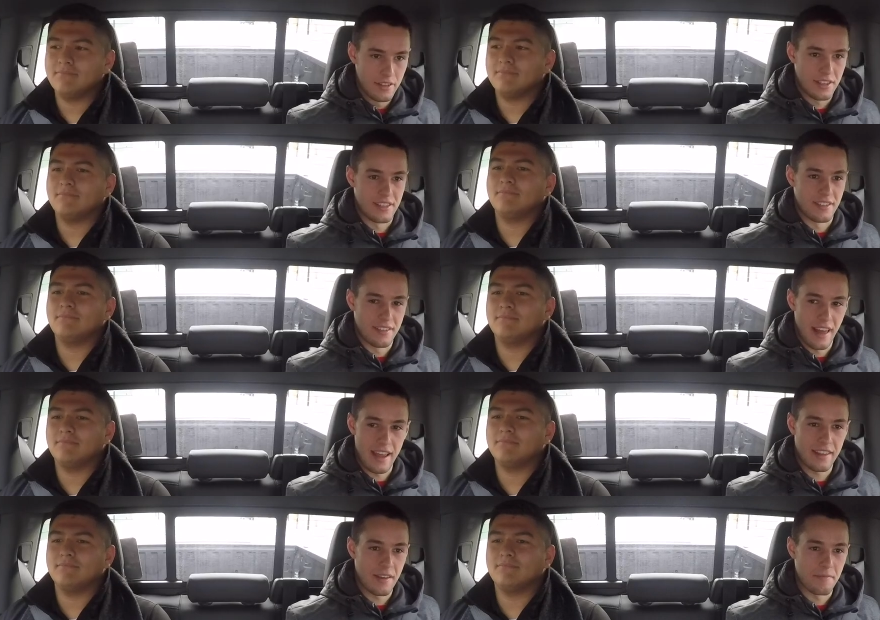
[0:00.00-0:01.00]
Speaker 1: Just
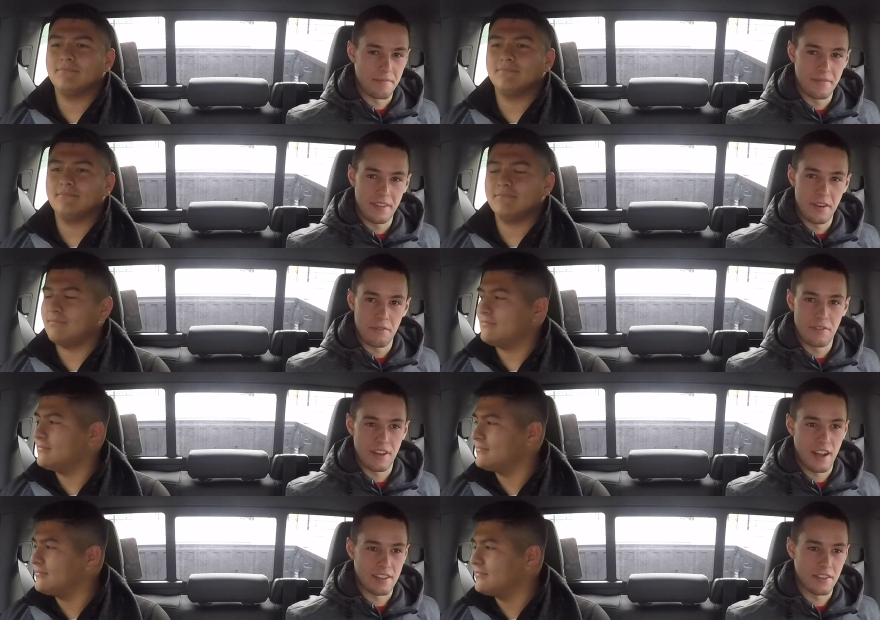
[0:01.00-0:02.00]
thank them, you know, for
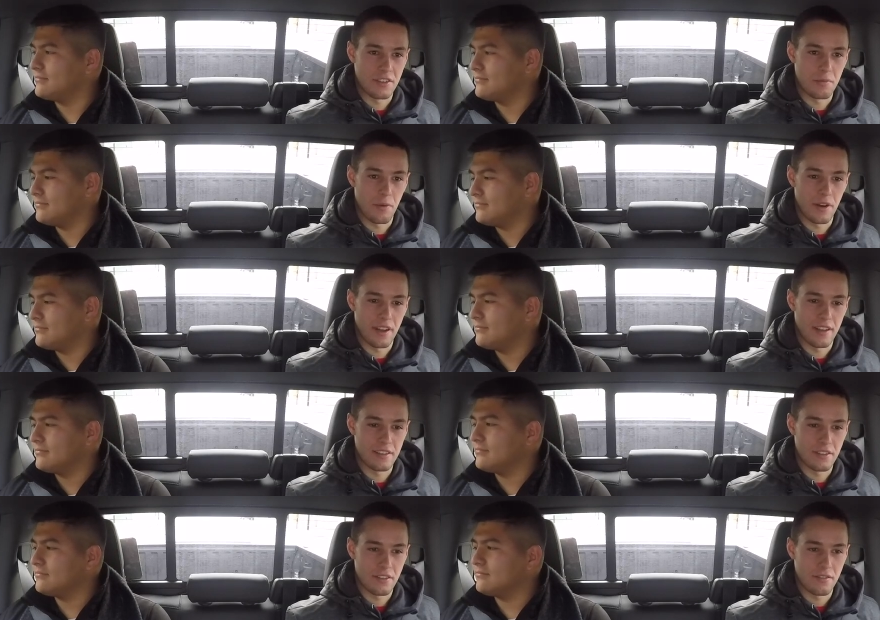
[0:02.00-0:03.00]
constantly supporting
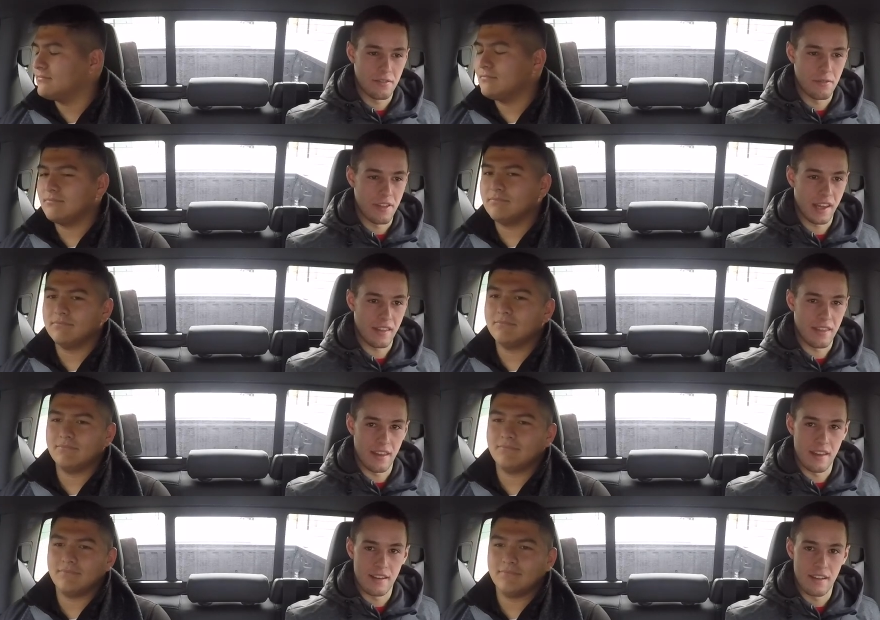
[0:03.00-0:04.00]
us through thick and
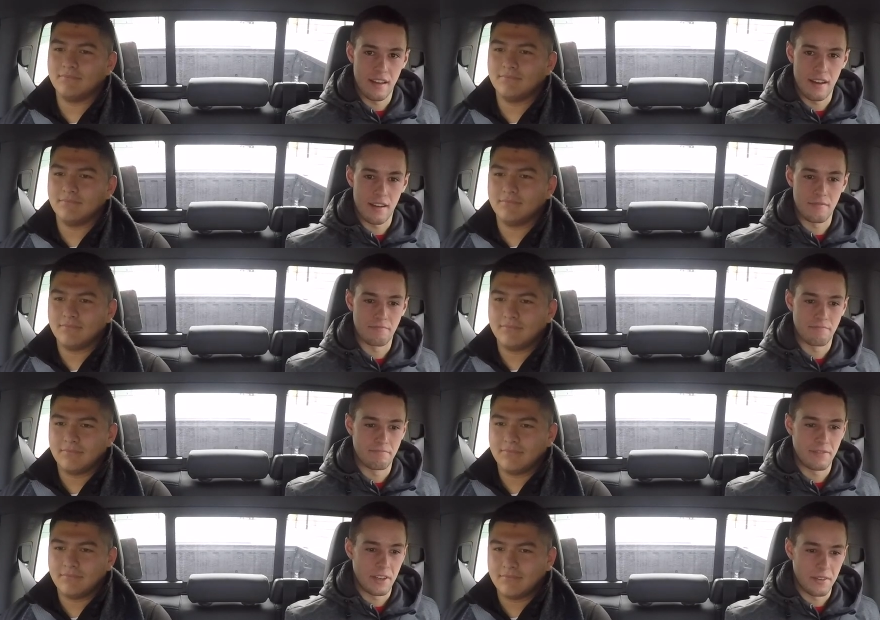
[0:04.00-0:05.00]
thin. Um,
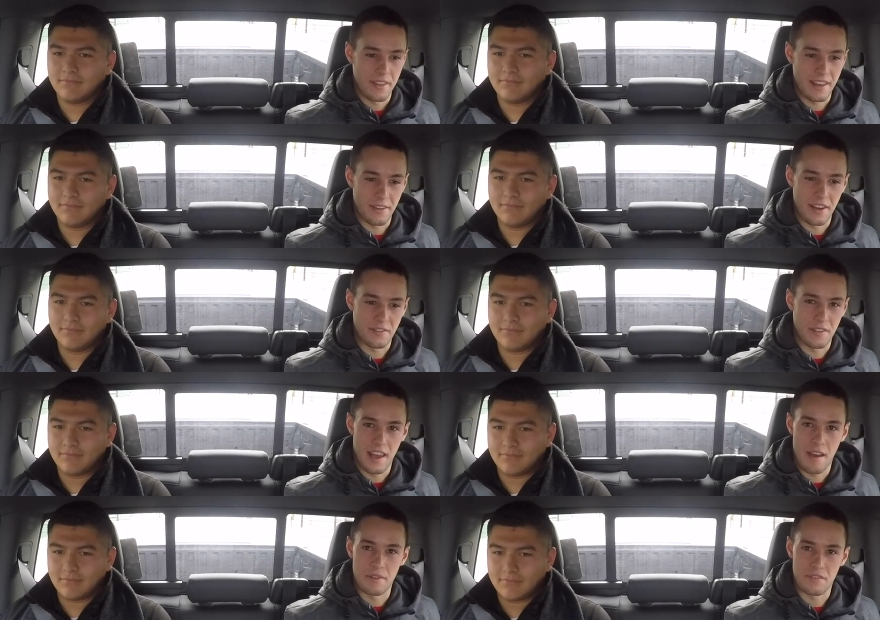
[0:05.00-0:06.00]
you know, thank you guys for
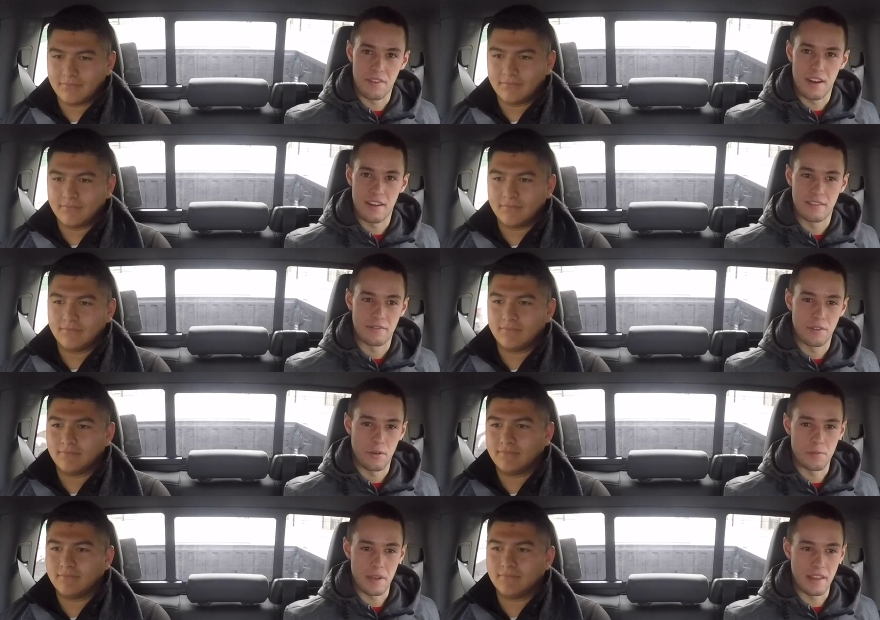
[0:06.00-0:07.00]
the atmosphere, for
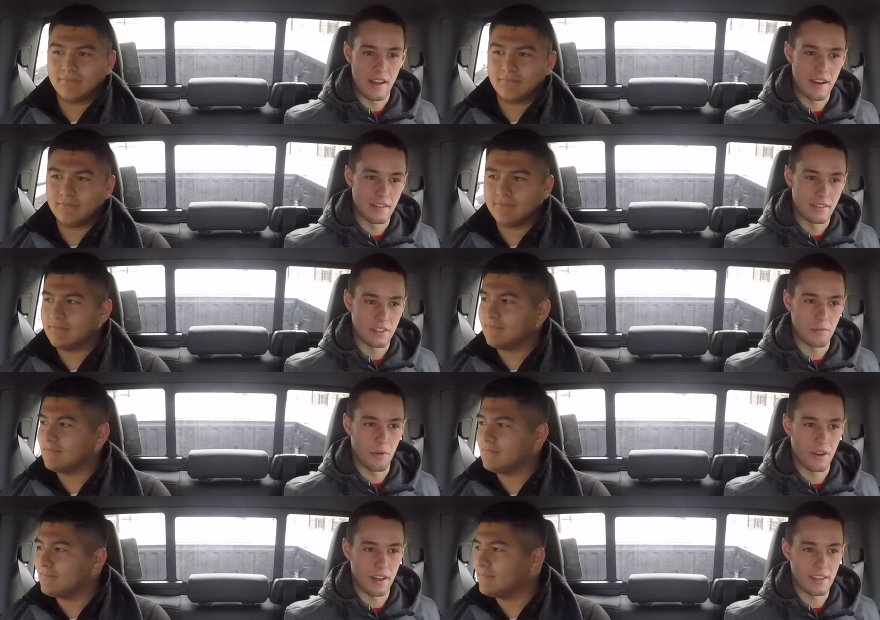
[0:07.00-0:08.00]
always being there,
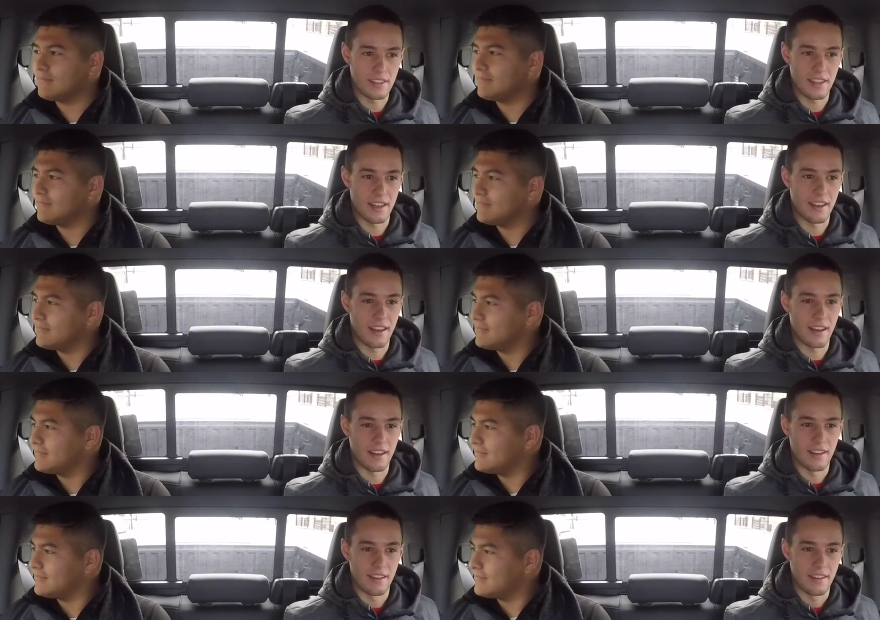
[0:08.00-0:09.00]
supporting us, and
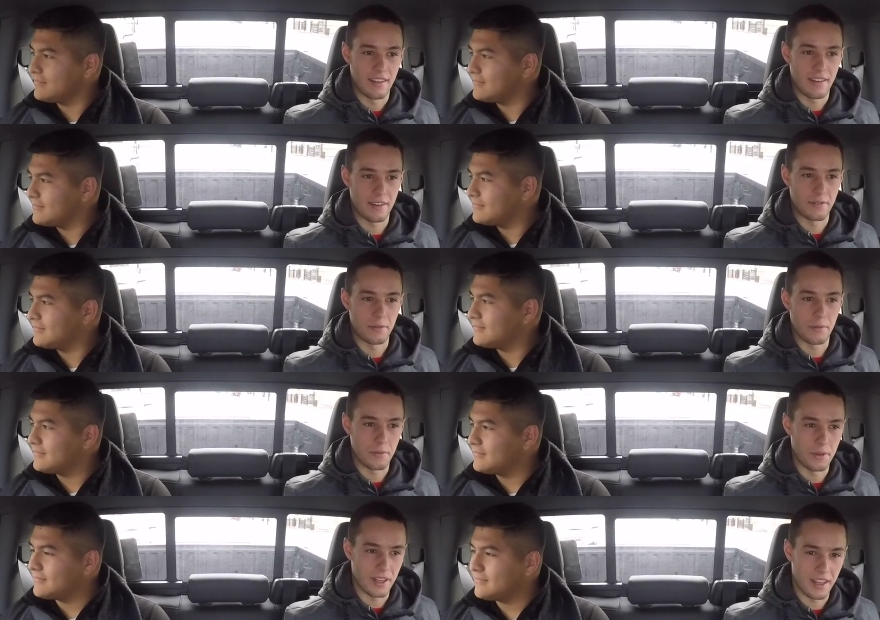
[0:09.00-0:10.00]
uh, you know,
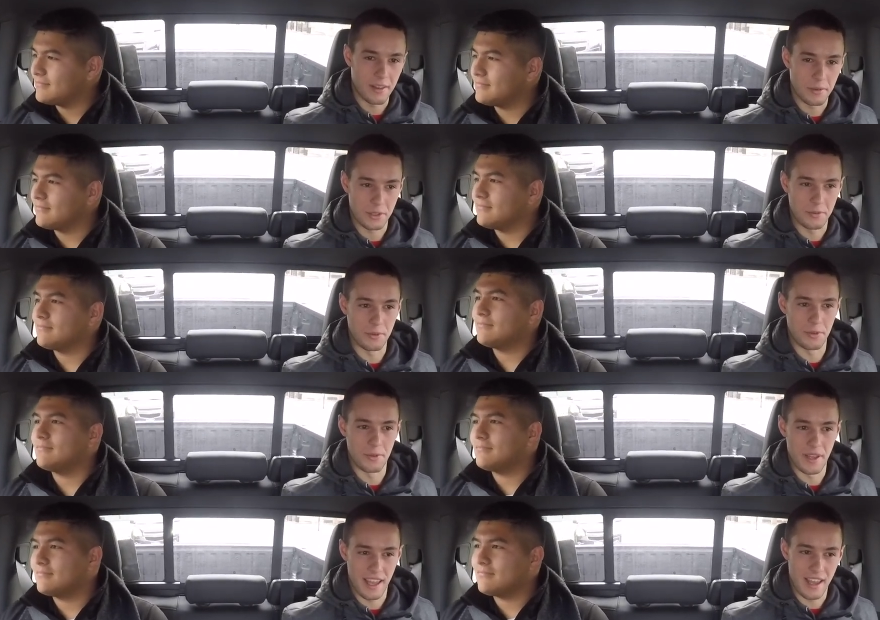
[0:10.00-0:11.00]
we'll, uh, we'll, we'll do
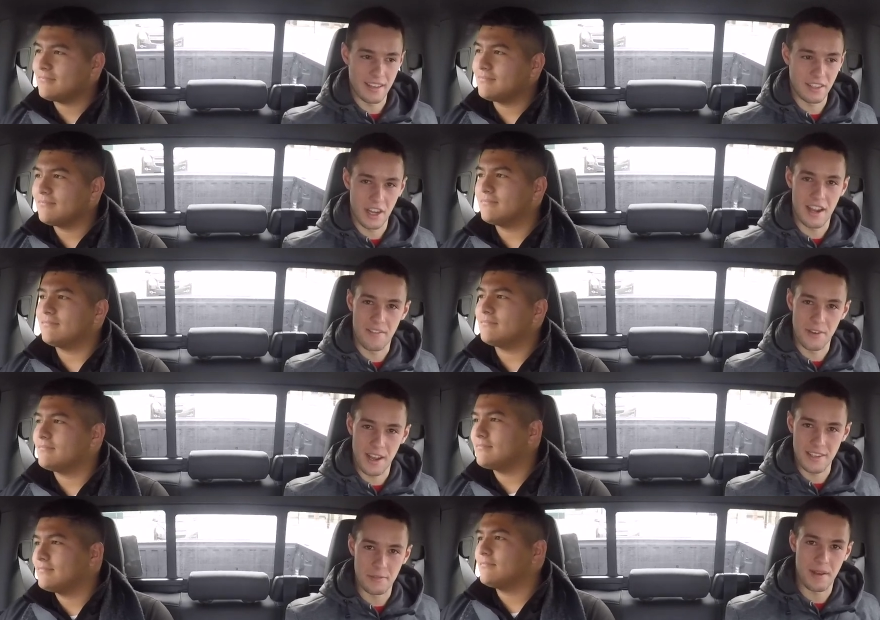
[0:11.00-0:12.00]
what we can to try to have your
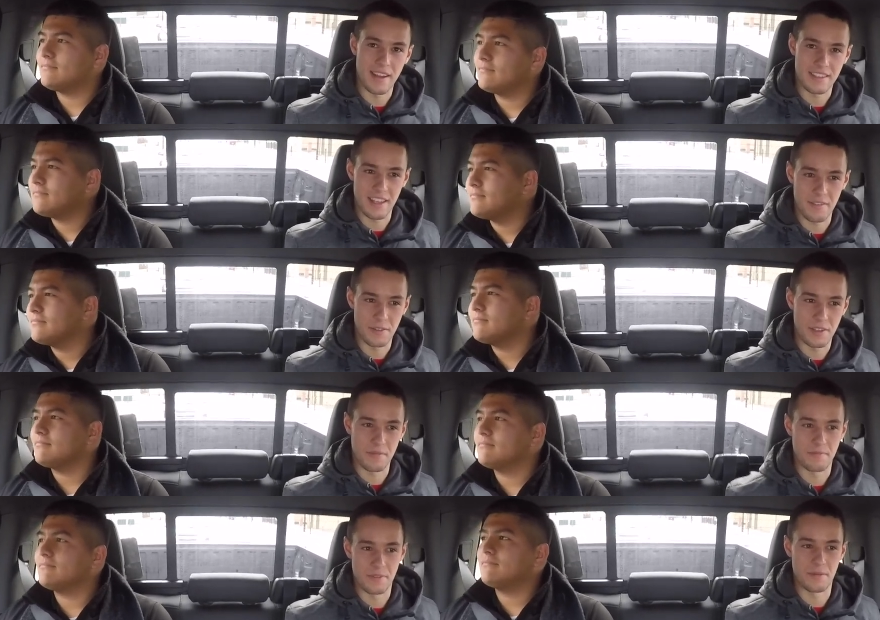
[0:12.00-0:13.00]
guys' backs and give you
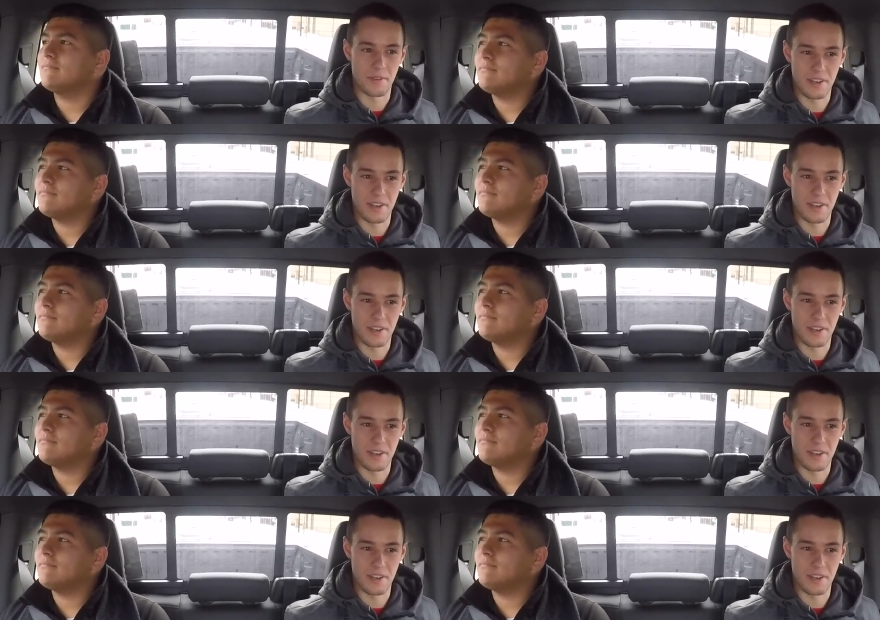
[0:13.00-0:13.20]
some, some good